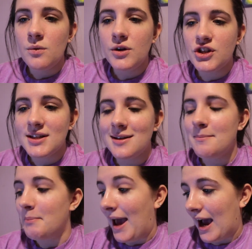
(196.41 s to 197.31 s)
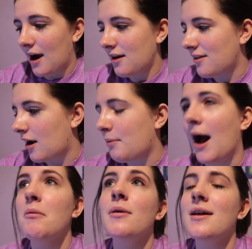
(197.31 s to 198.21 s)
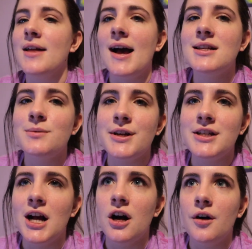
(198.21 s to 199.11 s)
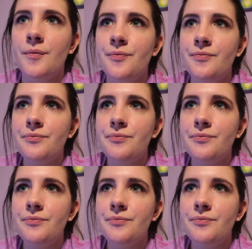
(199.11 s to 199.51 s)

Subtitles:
which isn't bad. That'll probably last me until